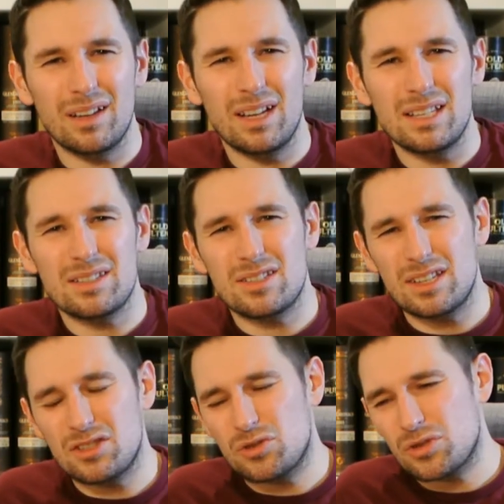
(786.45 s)

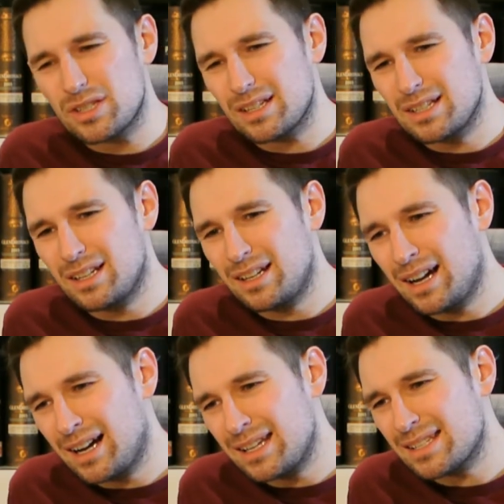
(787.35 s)
It's just adding a
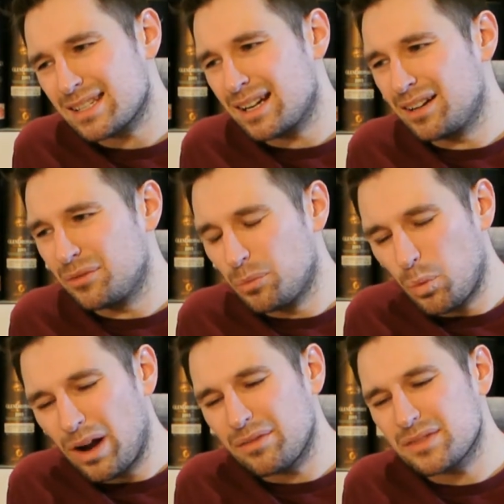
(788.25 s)
nice kind of
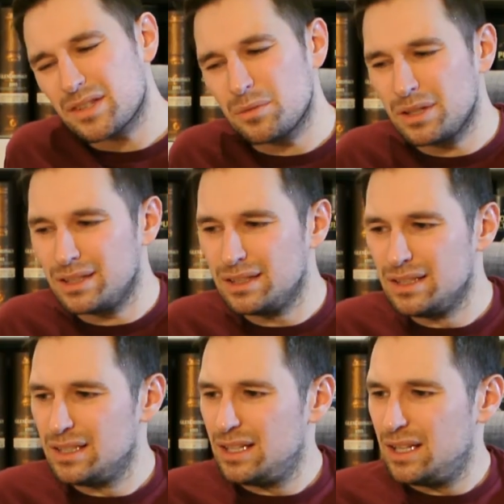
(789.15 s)
waft to it.
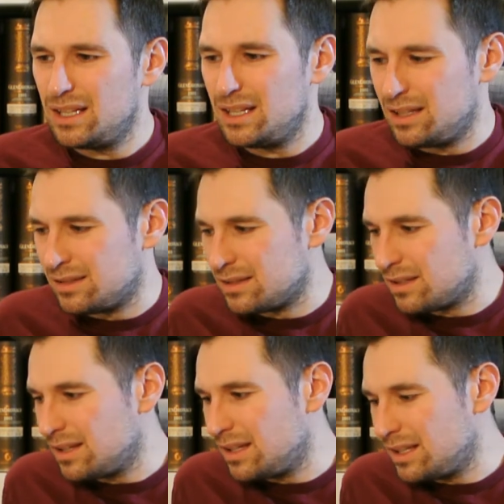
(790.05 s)
And
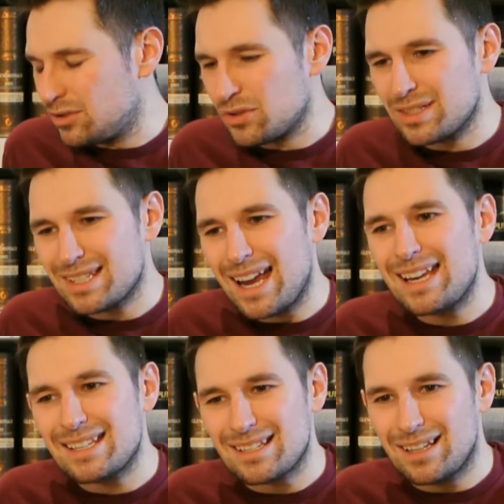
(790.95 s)
it doesn't
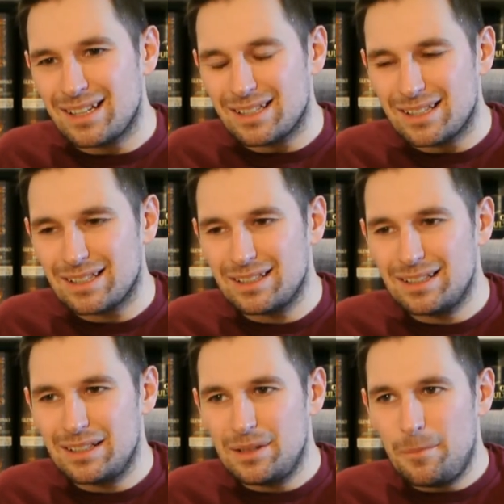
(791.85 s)
taste like...
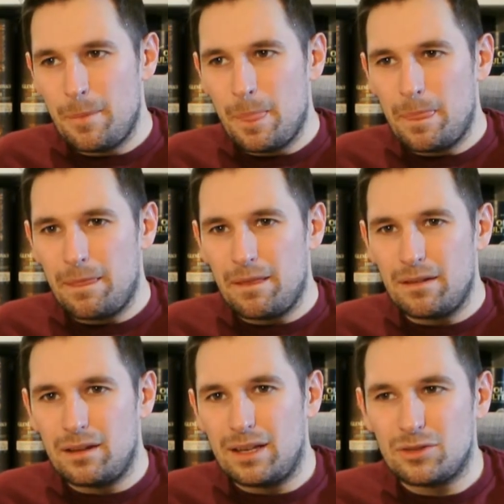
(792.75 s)

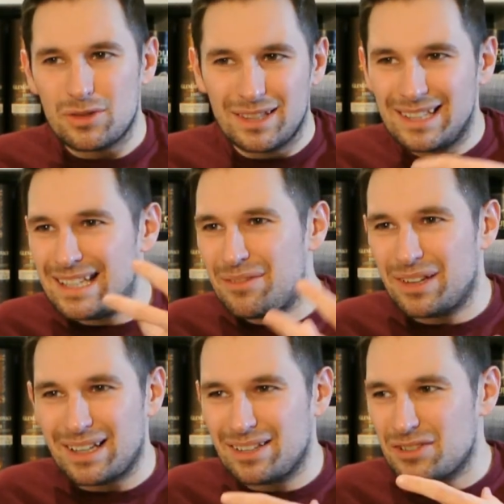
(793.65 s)
It doesn't leave
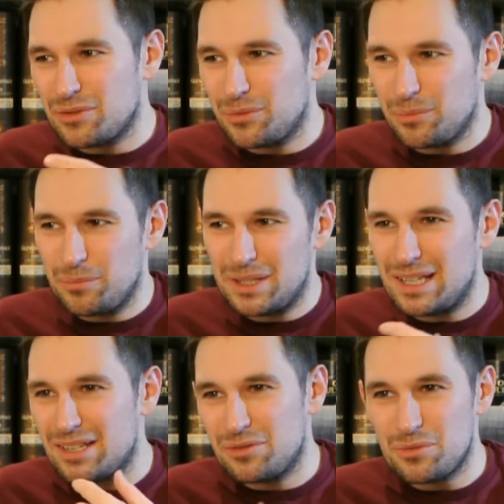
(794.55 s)
that kind of sort of
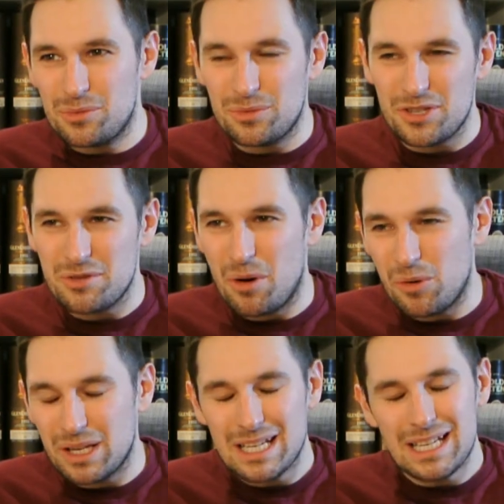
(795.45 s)
medicinal,
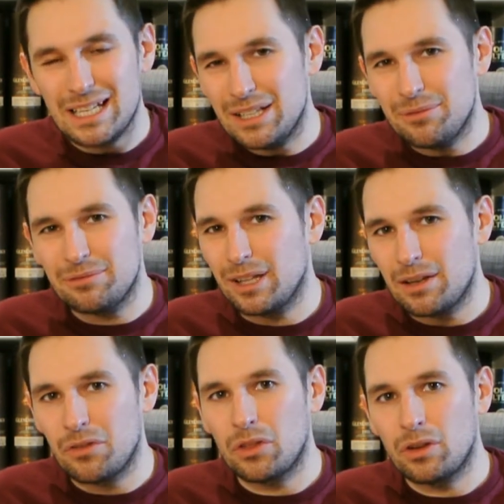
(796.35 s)
smoky
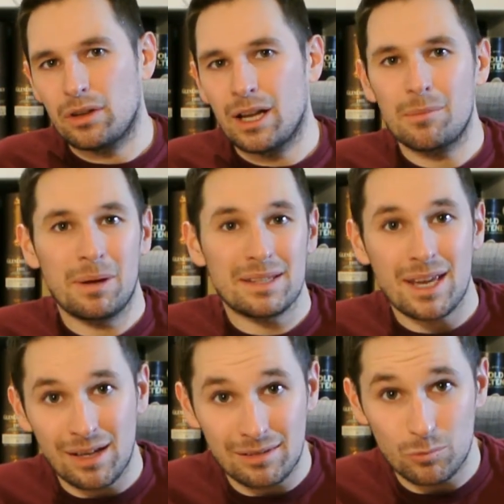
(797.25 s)
flavour that an Ardbeg
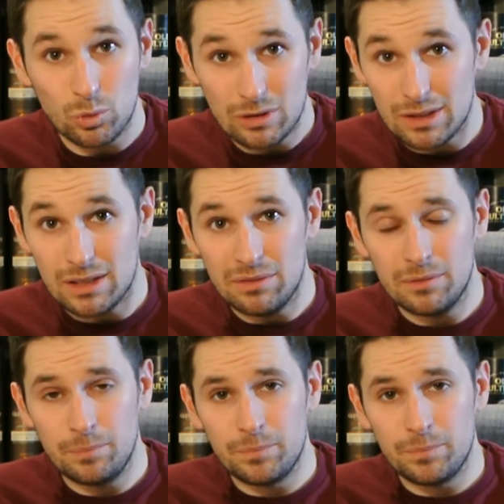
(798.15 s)
10 would leave.